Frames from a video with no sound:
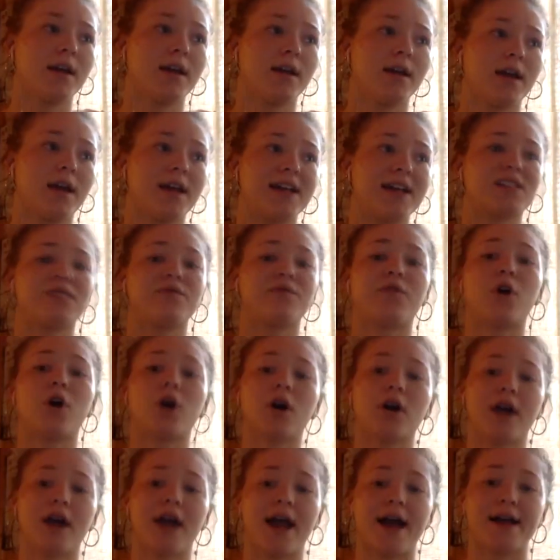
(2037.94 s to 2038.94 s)
as
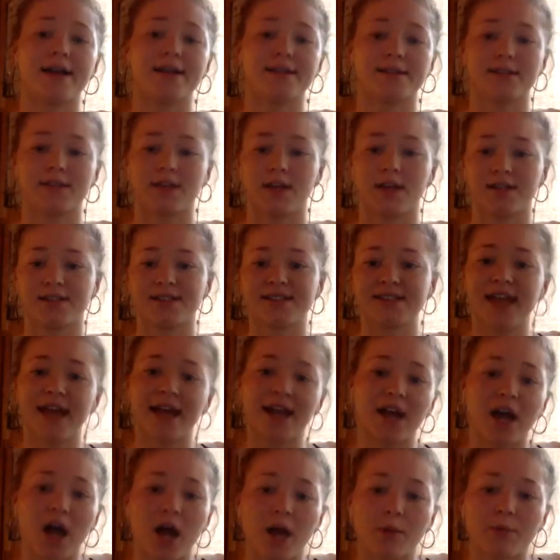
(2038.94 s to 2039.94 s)
far as the
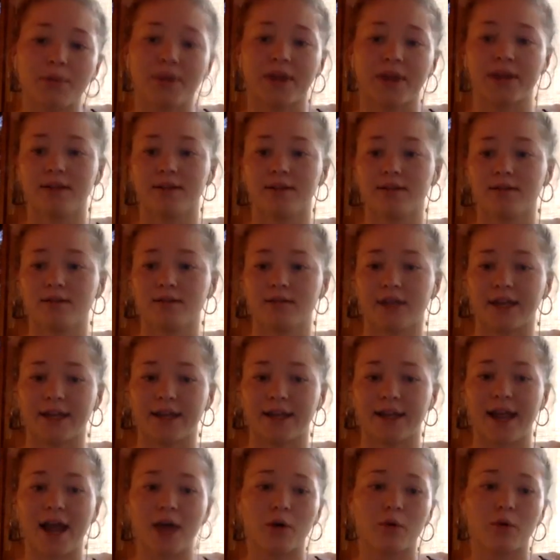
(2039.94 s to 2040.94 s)
setup and like
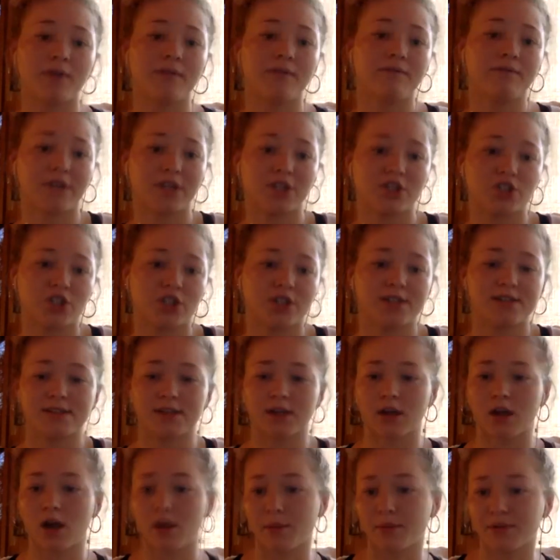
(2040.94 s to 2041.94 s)
how conventions
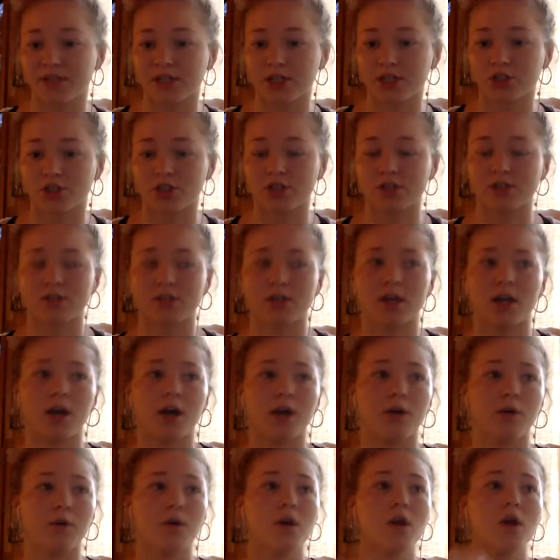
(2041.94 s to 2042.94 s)
and competitions
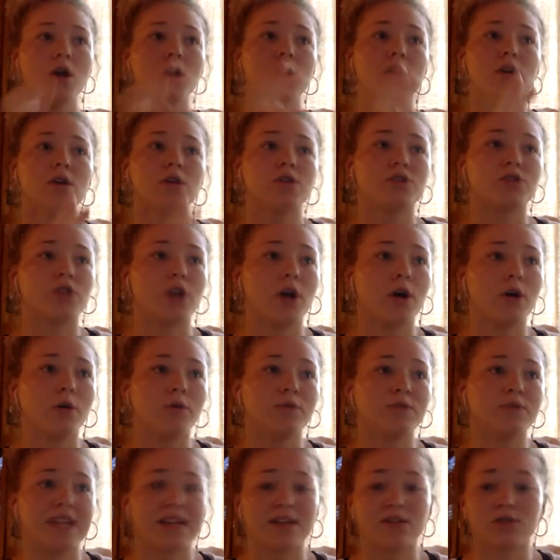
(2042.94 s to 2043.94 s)
go.
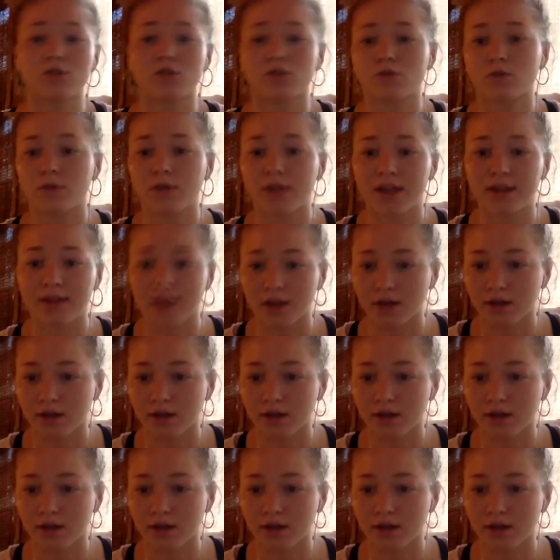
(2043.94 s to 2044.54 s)
So dancers will get there